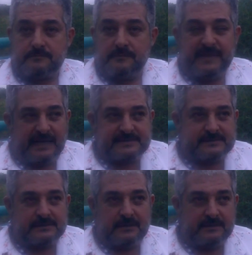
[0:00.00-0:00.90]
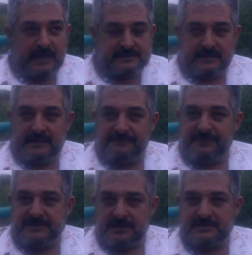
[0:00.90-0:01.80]
That's, that's
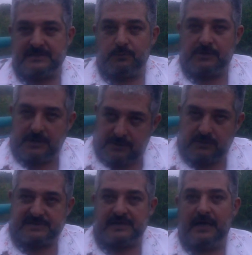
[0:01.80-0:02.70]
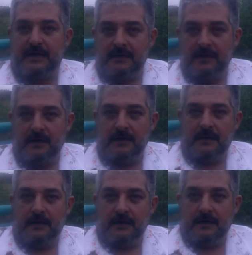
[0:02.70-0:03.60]
inefficiency, wouldn't you say?
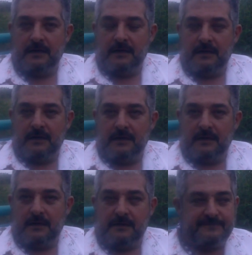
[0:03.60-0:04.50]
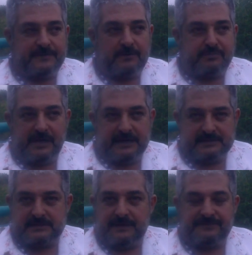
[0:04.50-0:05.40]
If their
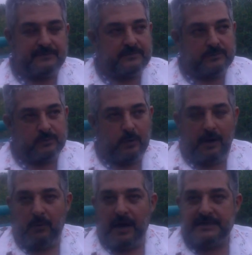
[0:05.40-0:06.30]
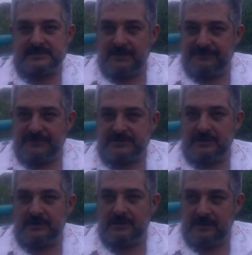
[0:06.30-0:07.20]
planes, if it, why is the
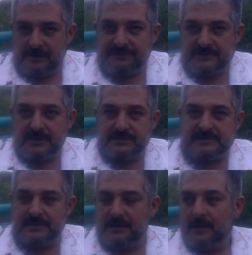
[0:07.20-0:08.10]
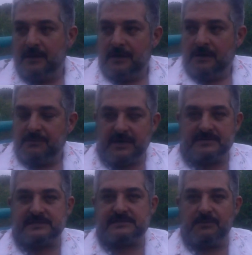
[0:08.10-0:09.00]
inefficiency?
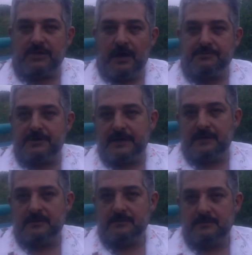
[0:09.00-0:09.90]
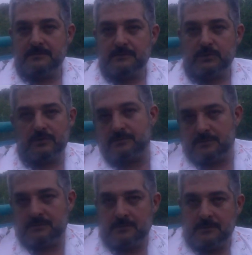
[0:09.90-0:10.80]
Because it's a monopoly, you know.
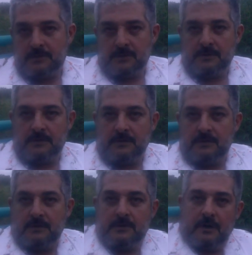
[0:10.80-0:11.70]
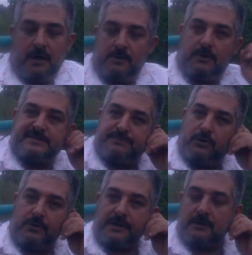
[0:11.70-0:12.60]
Airbus,
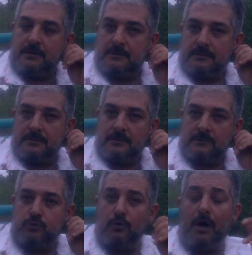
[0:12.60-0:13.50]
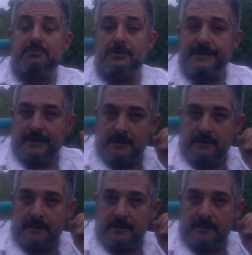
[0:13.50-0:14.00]
Boeing, duopoly.